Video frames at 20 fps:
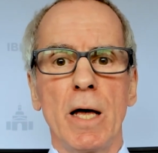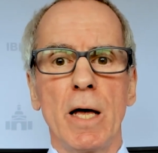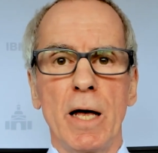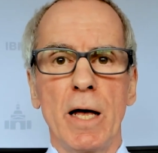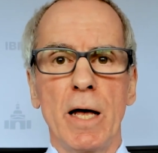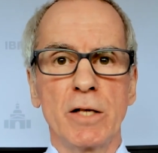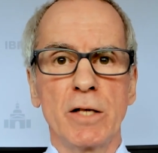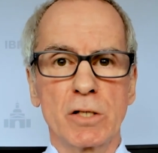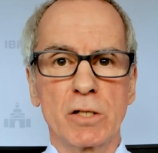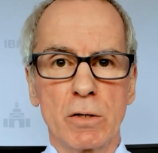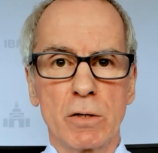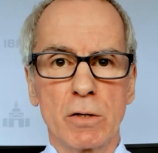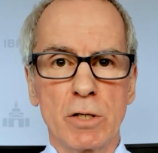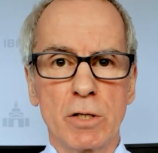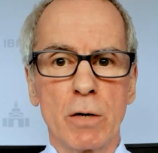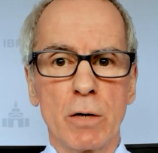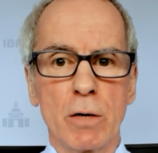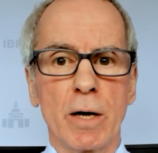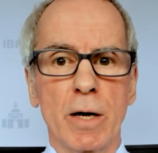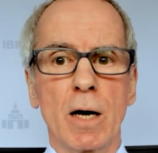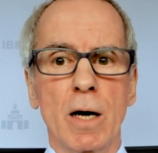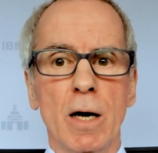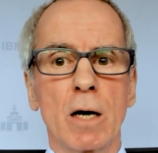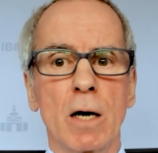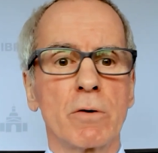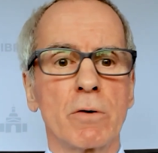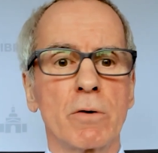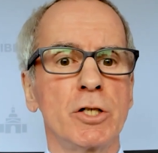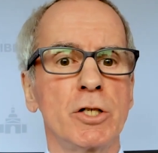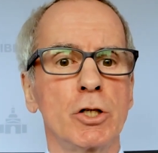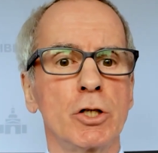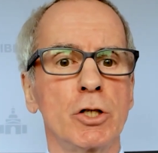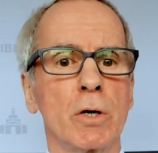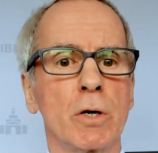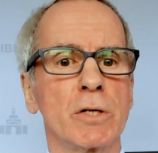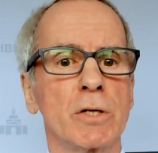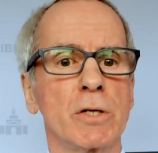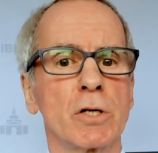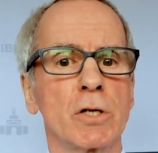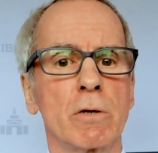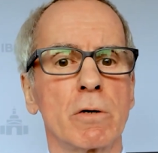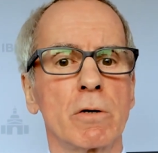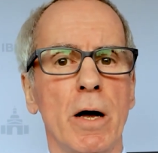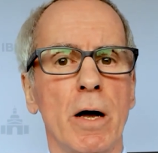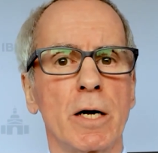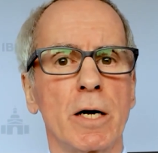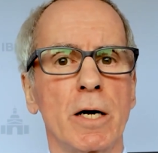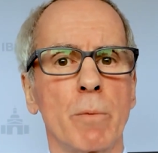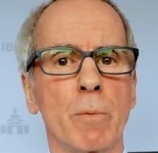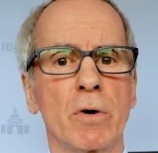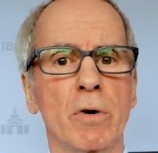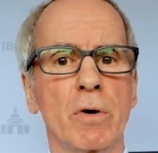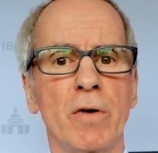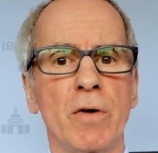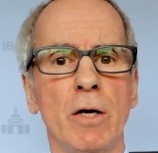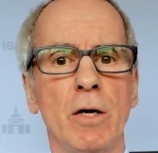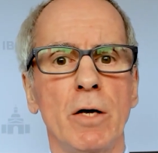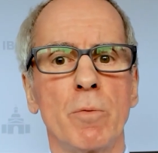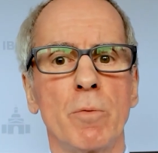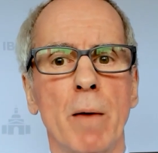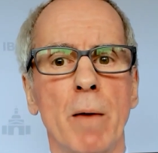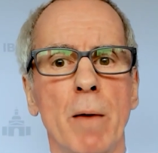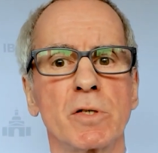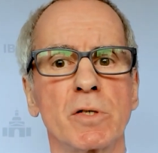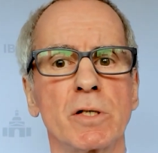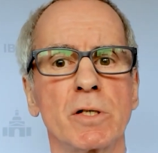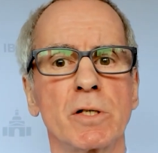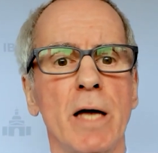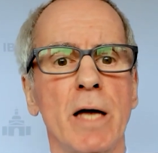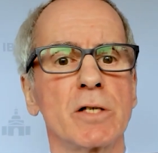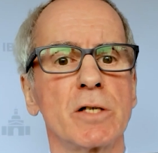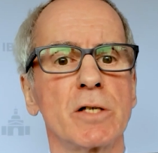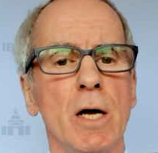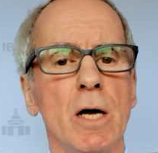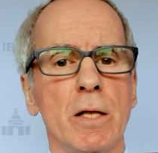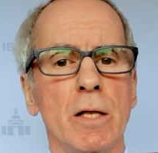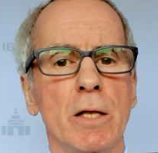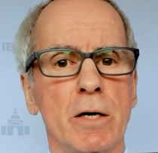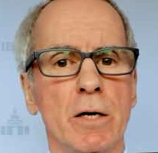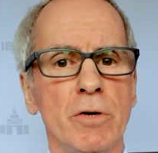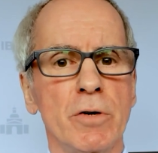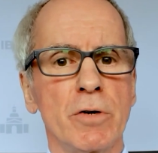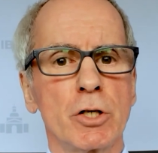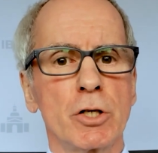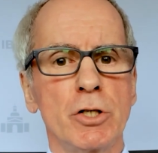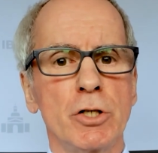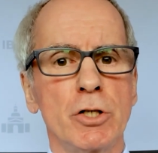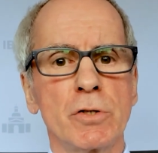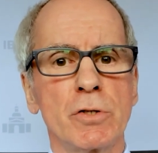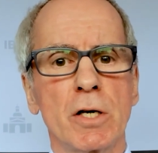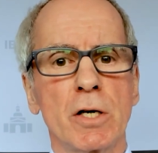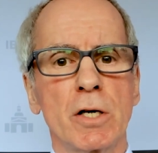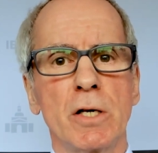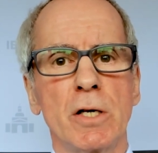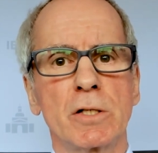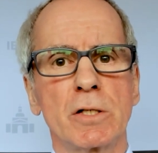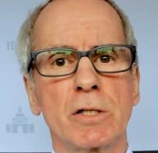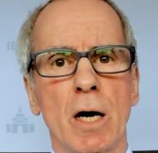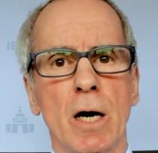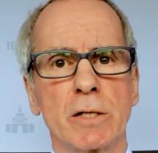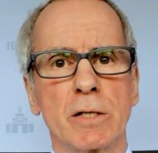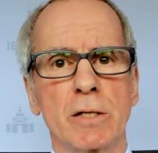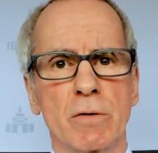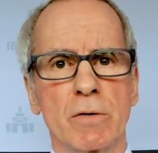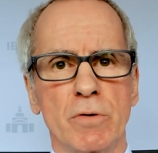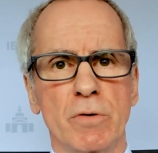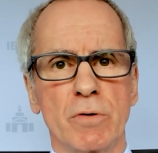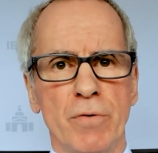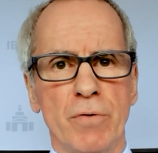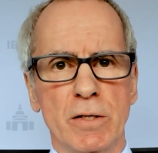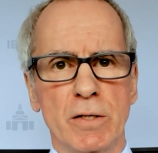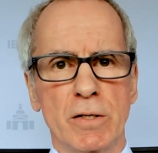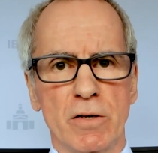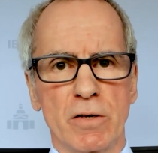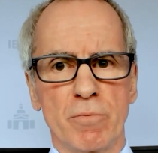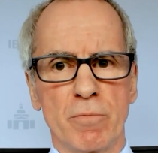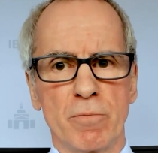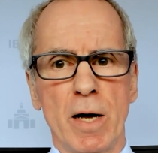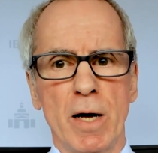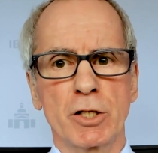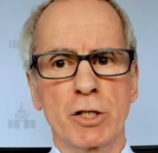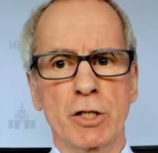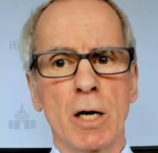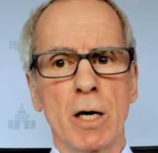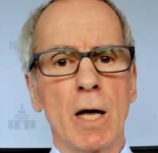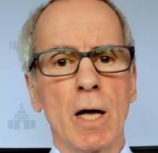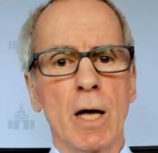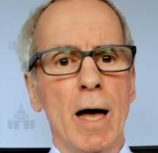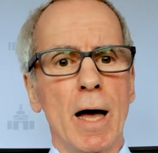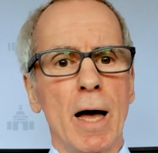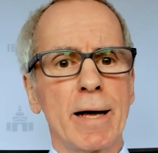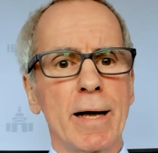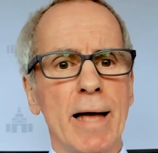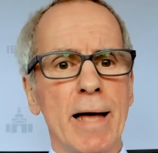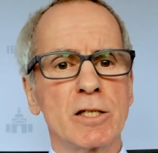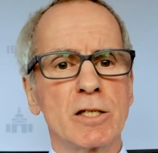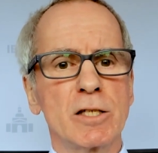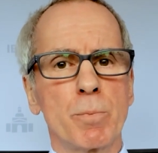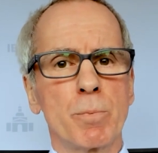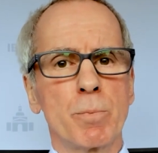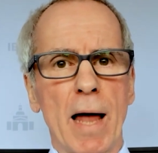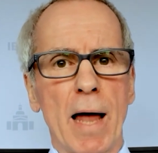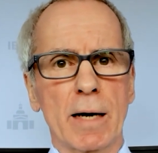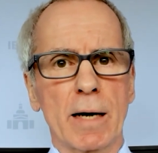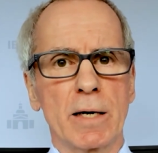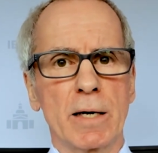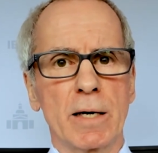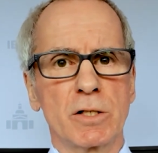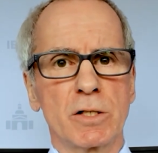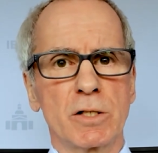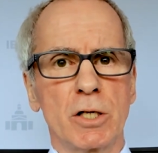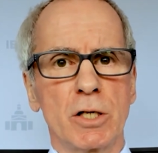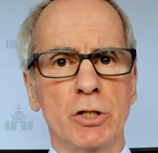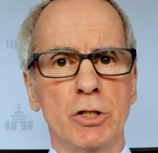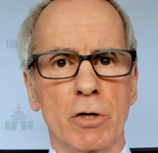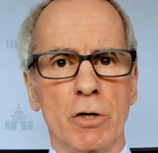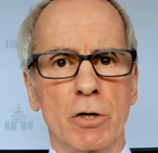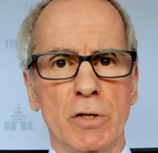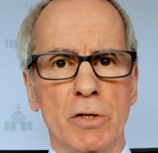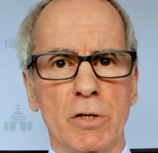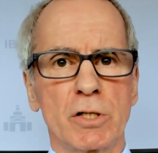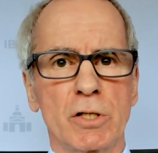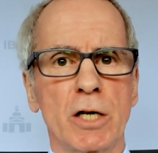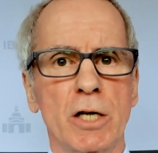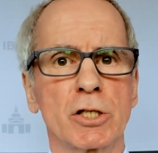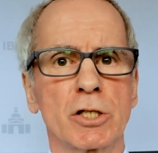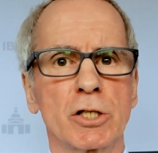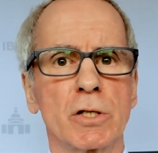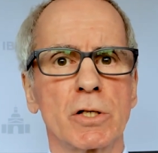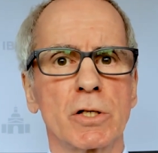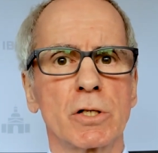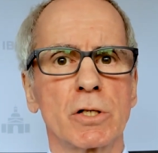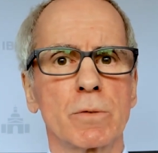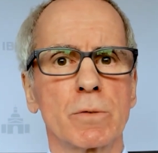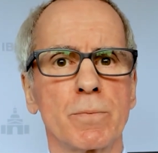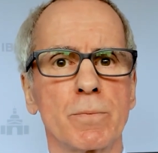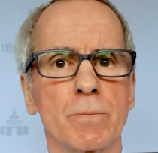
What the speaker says: In so doing, Hungary joins a growing number of EU member states that are introducing these kinds of defensive measure against blacklisted jurisdictions.